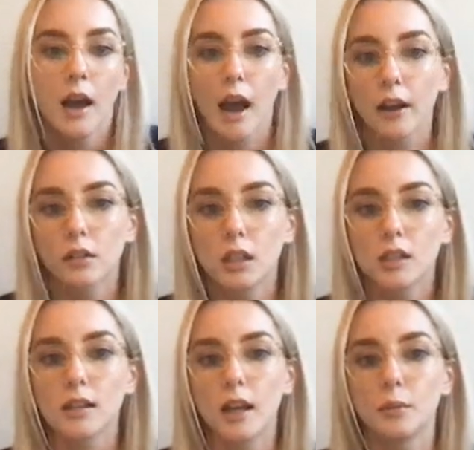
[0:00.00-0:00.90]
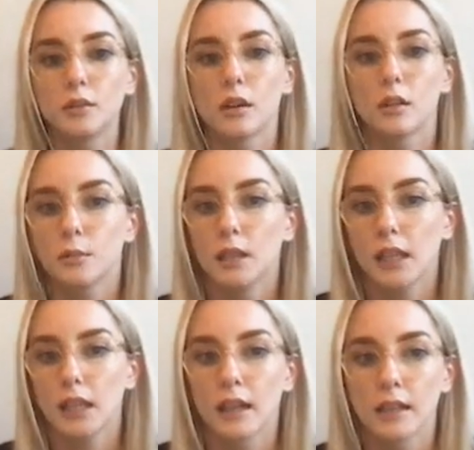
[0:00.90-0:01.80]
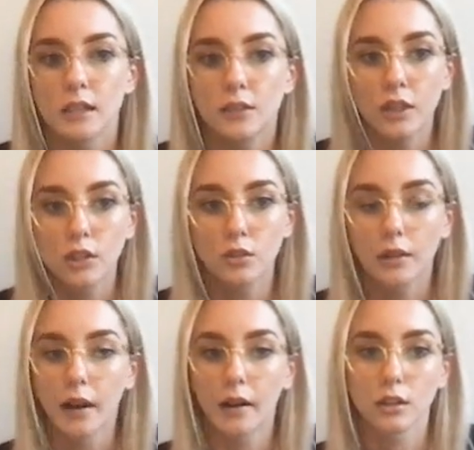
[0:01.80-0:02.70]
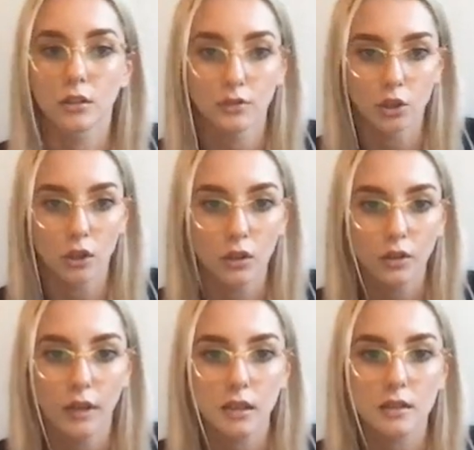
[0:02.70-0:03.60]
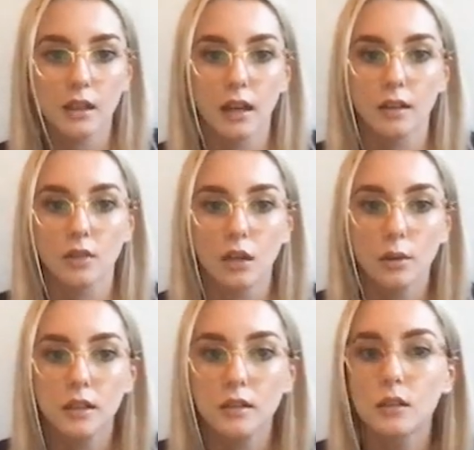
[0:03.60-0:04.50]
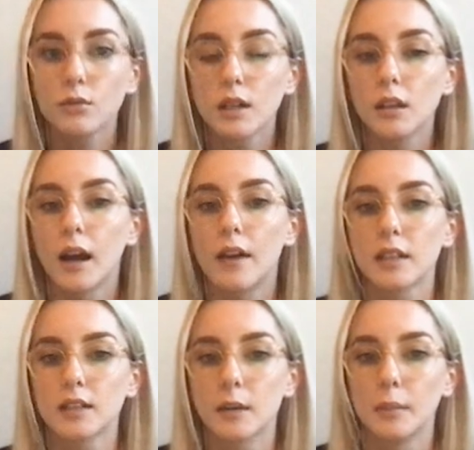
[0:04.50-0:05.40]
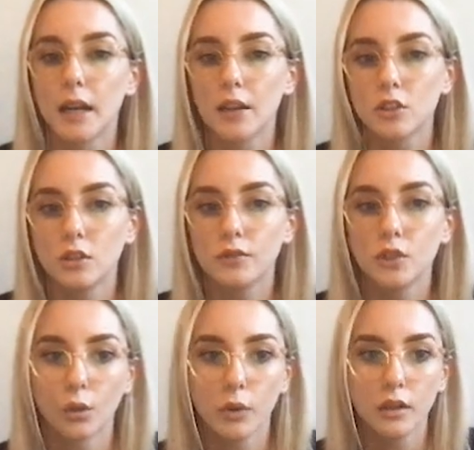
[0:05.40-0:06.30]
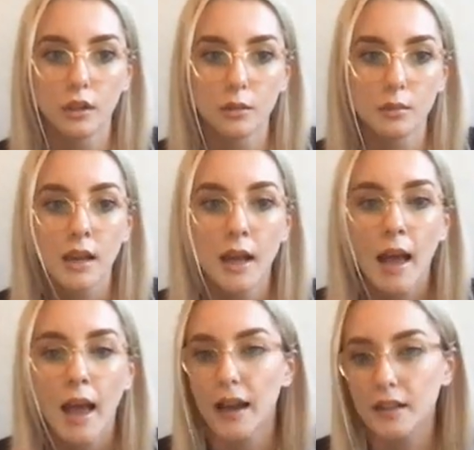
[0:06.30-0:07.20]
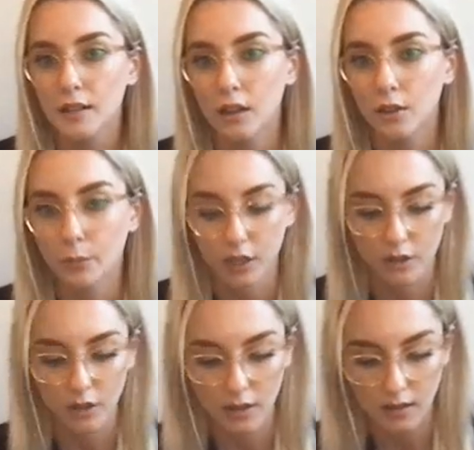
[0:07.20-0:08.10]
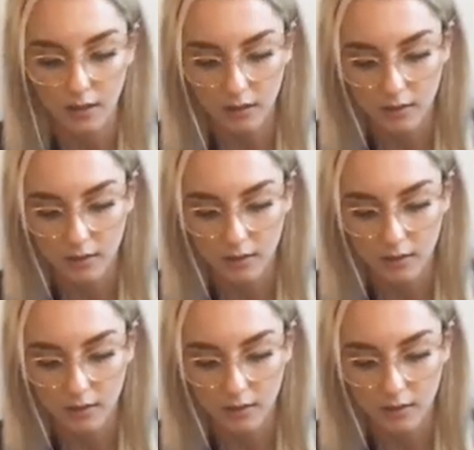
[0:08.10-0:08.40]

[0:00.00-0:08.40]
Ackroyd is able to ultimately connect his fictional character of John Crete to that of De Quincey's real-life examination of John Williams, as seen on page 36.